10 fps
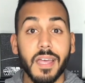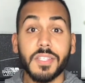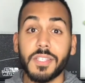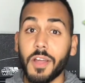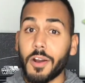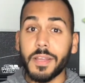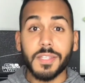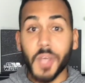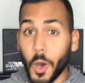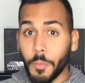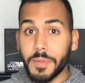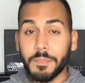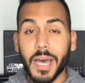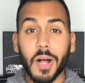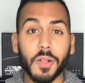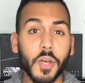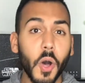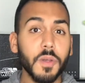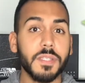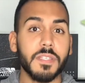starring Tobin Bell,
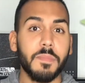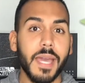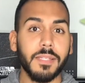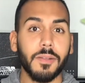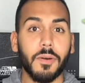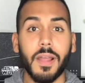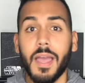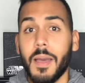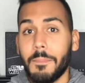Costas Mandylor,